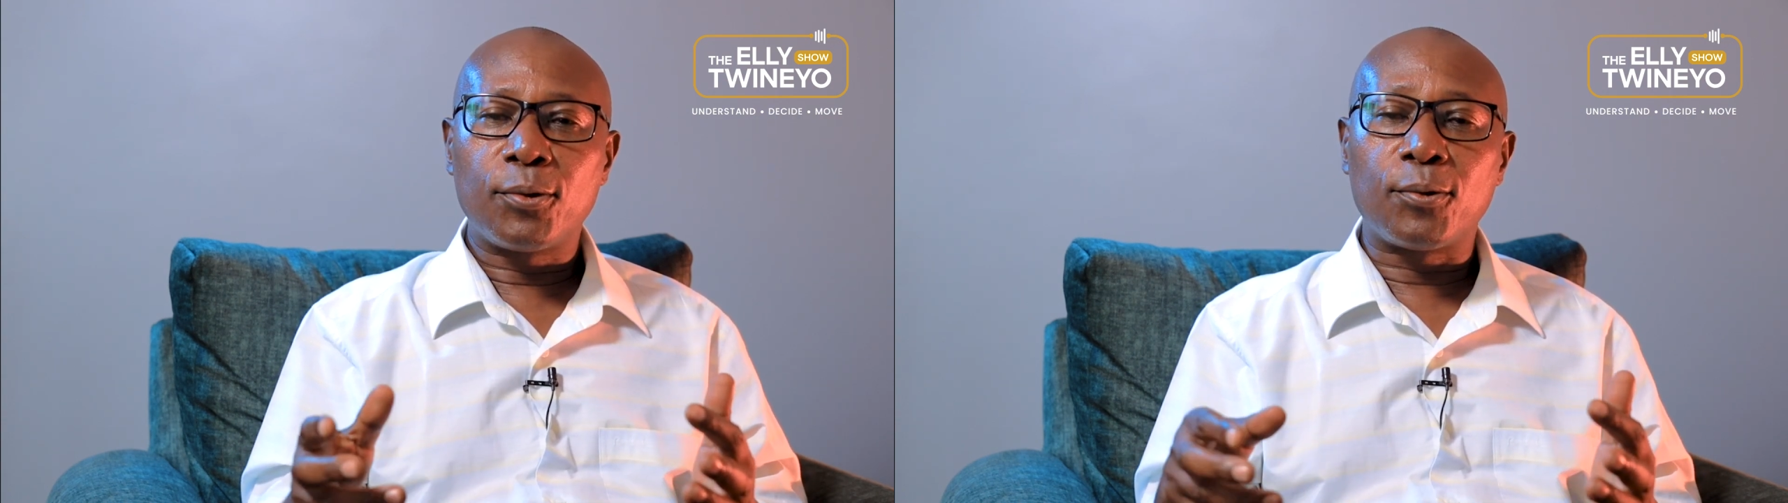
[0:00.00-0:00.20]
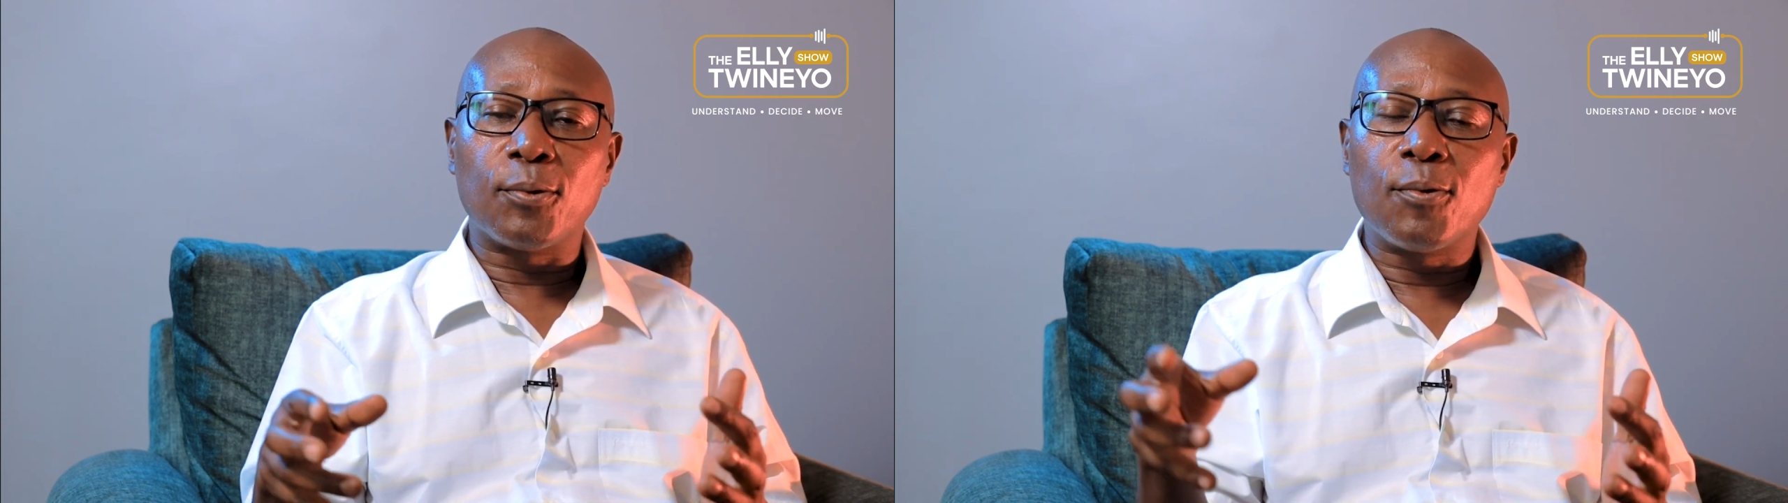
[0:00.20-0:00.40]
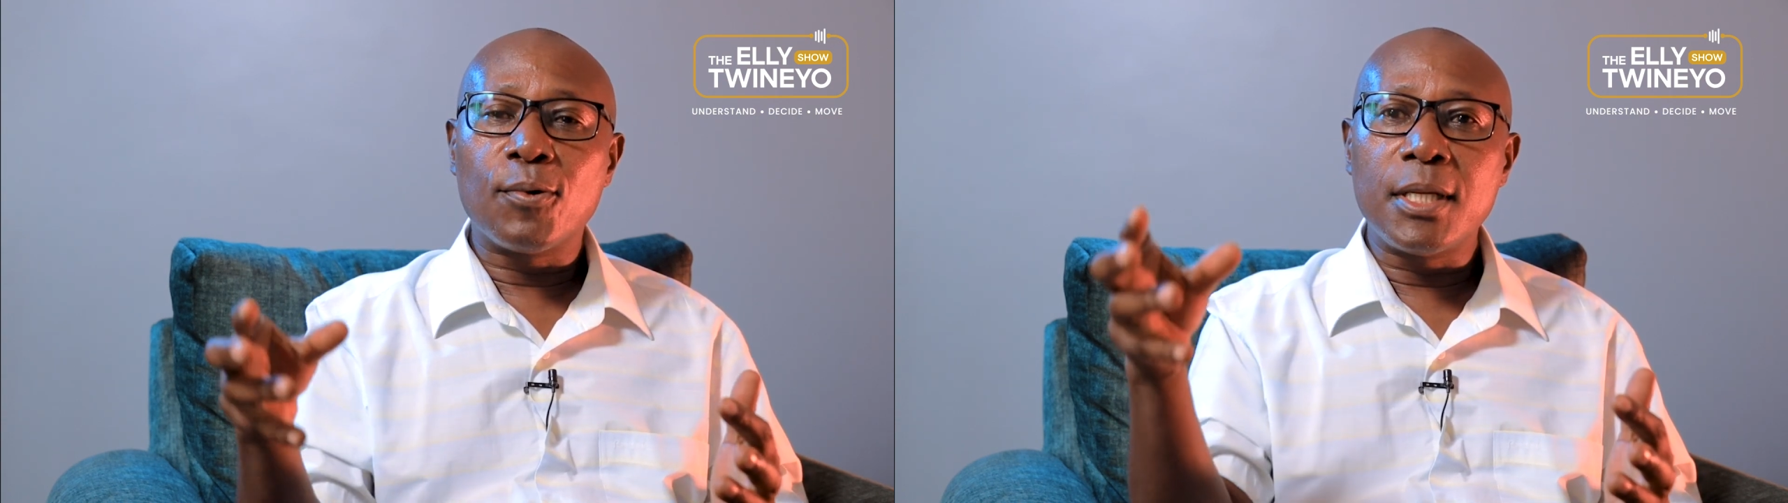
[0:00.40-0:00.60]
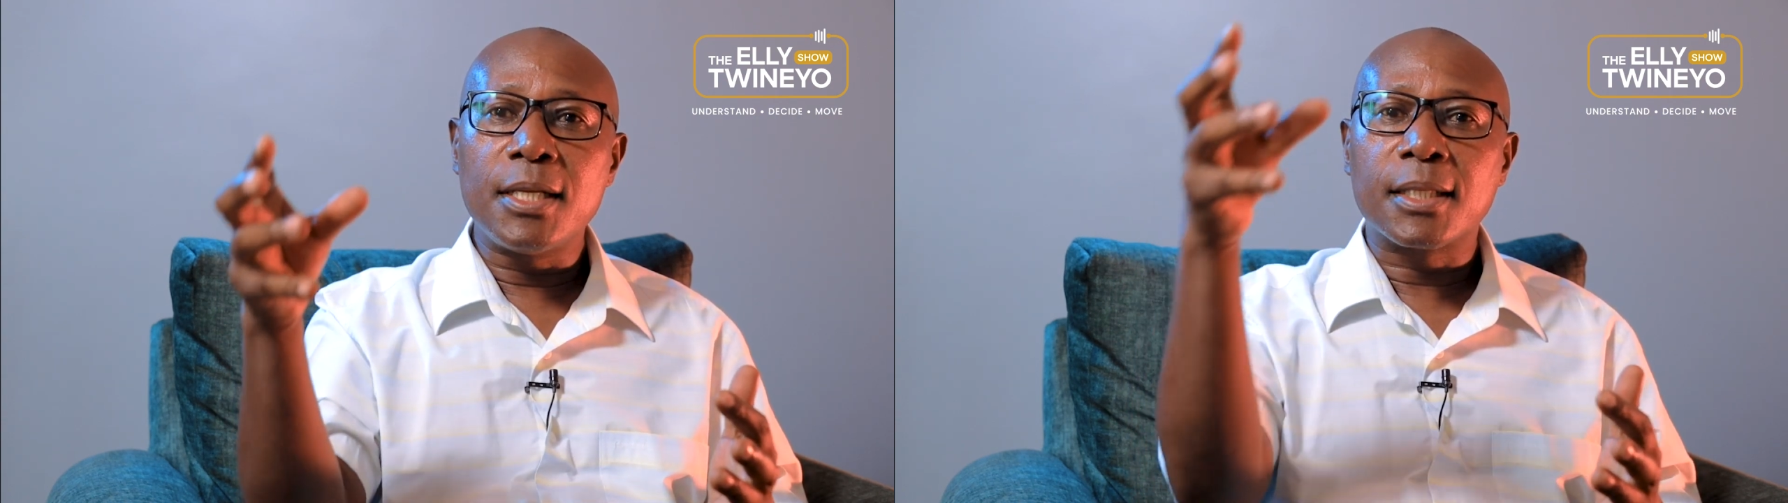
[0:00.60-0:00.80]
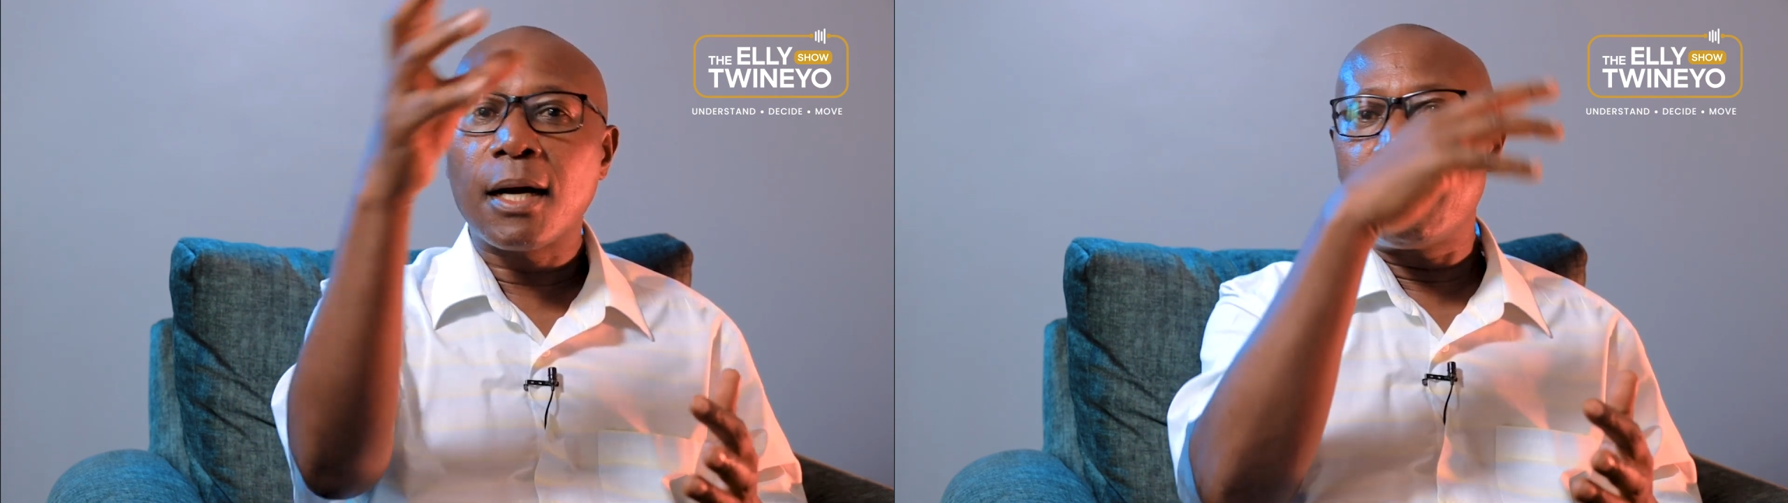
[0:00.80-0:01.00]
to
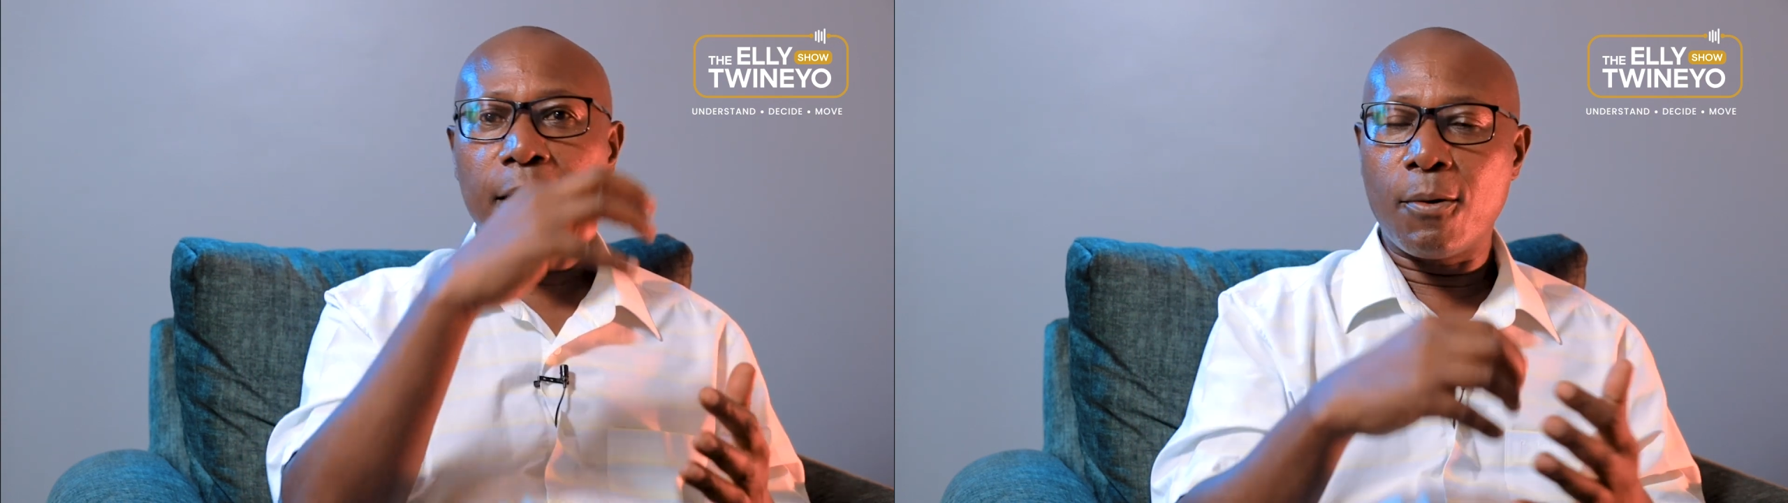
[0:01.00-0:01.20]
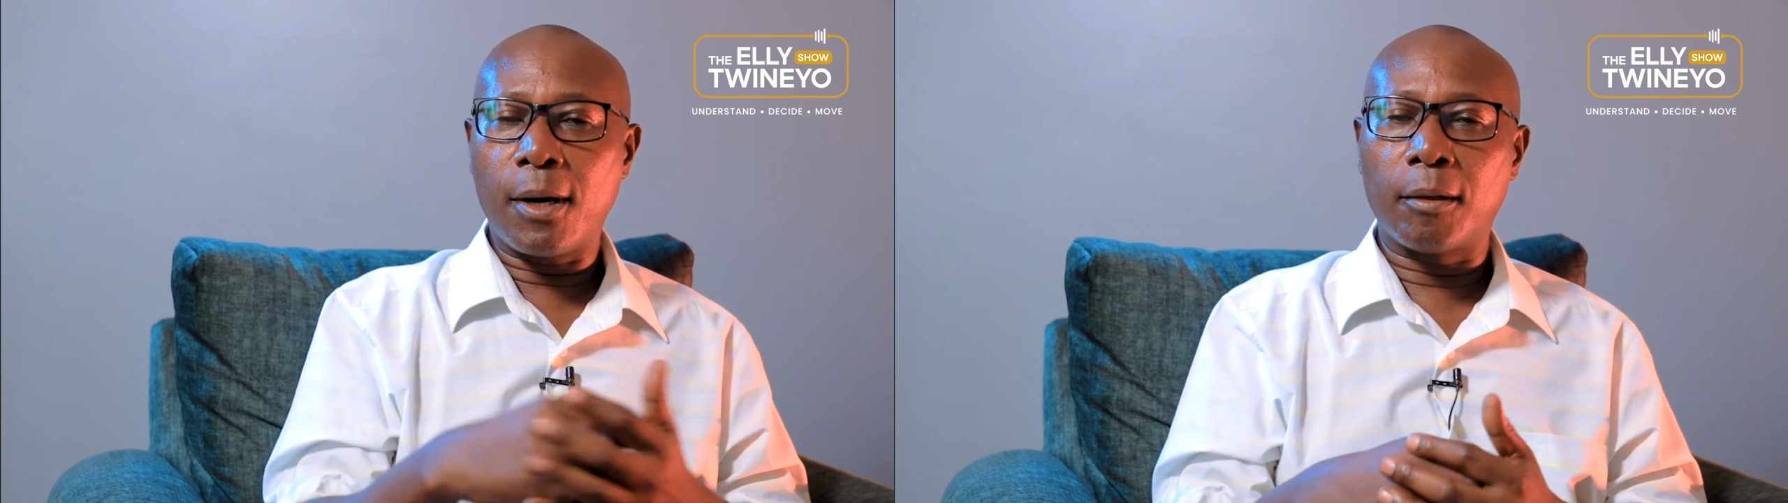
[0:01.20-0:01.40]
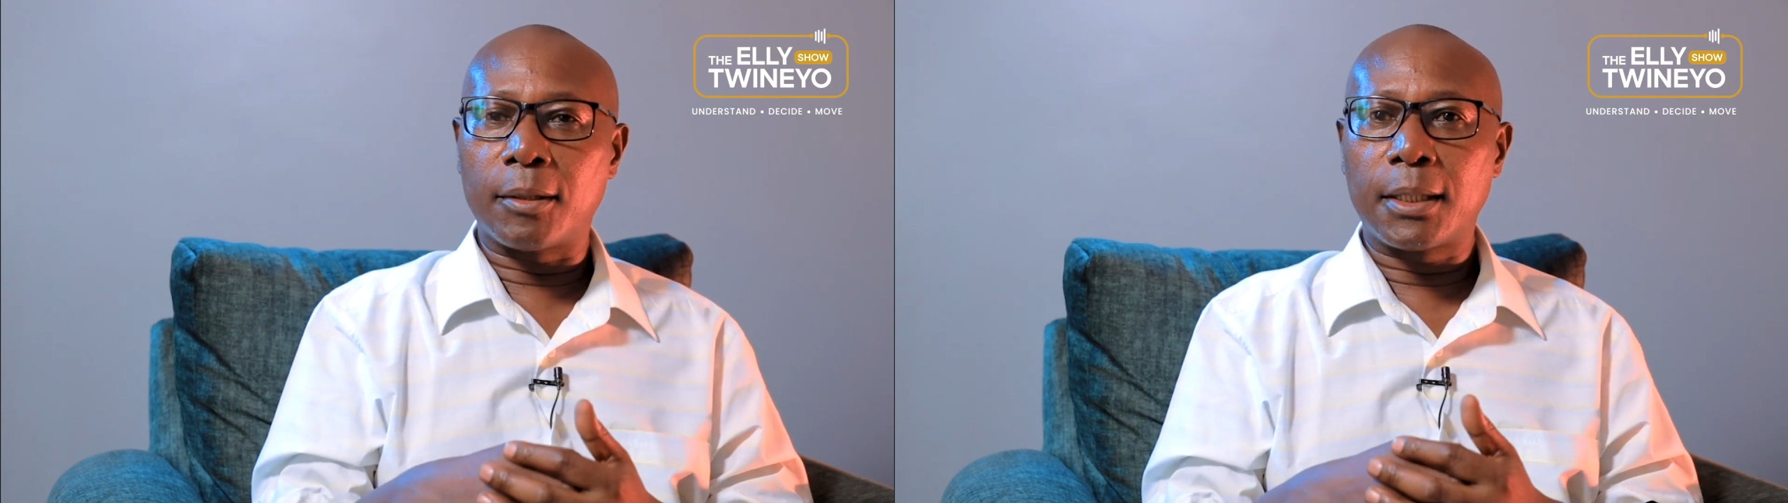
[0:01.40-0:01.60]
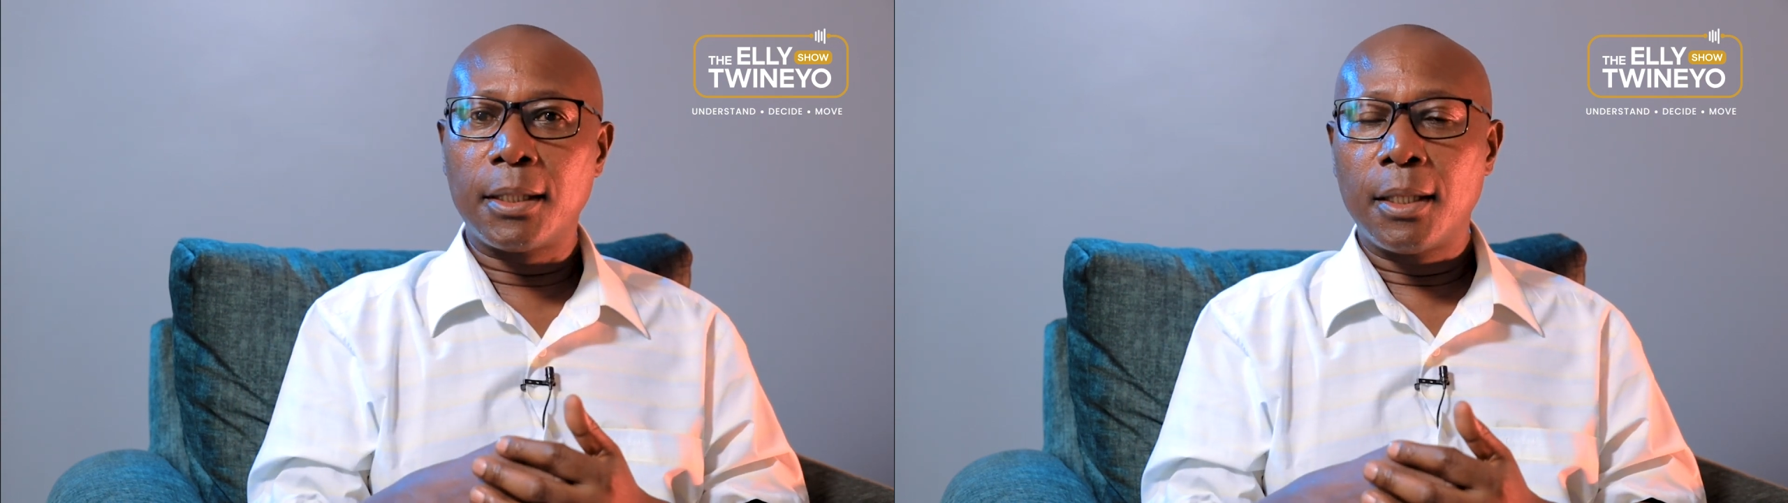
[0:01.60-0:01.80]
discover the world